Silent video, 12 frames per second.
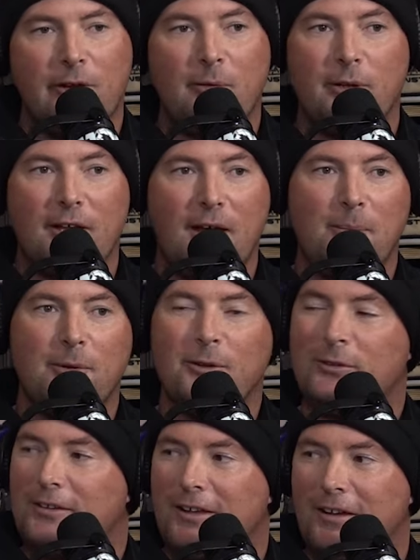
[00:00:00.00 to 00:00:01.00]
Jeremy
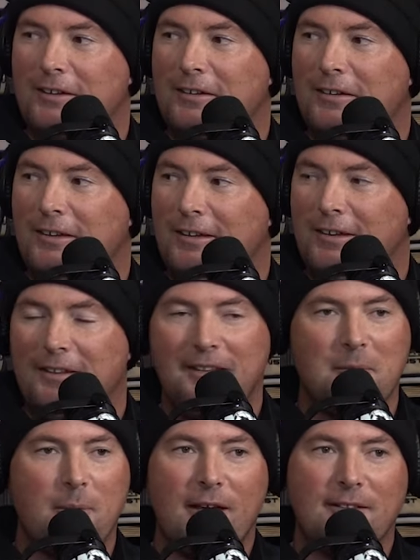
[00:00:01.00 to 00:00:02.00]
Carpenter used to cut it.
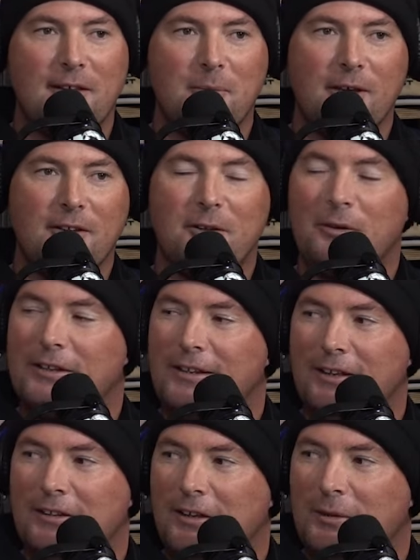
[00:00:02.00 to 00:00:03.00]
Like back then, we had no
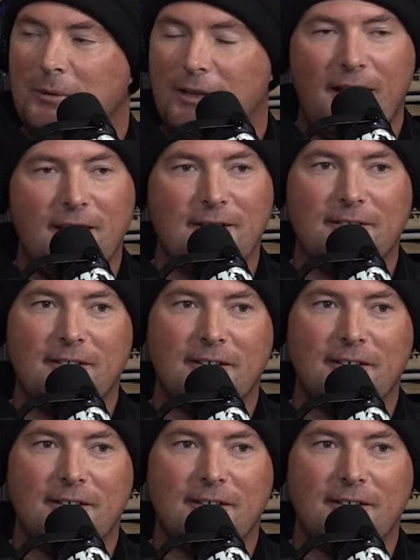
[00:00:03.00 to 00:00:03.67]
idea how lucky we had it.